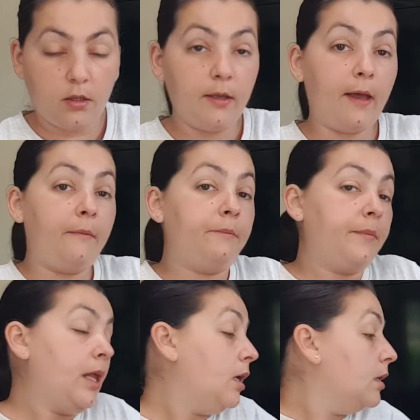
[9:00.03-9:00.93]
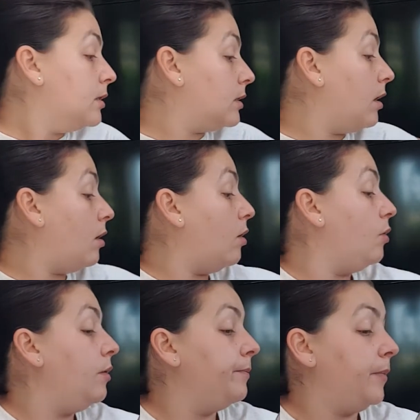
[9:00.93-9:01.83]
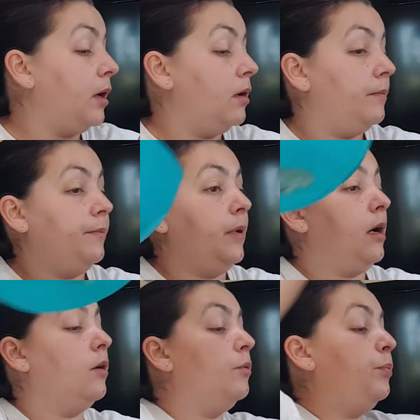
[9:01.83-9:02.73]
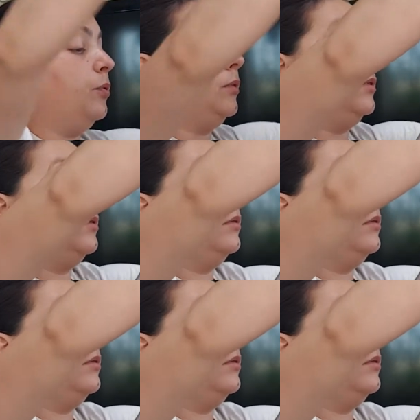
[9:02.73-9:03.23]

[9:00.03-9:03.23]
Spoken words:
Yeah, so I will put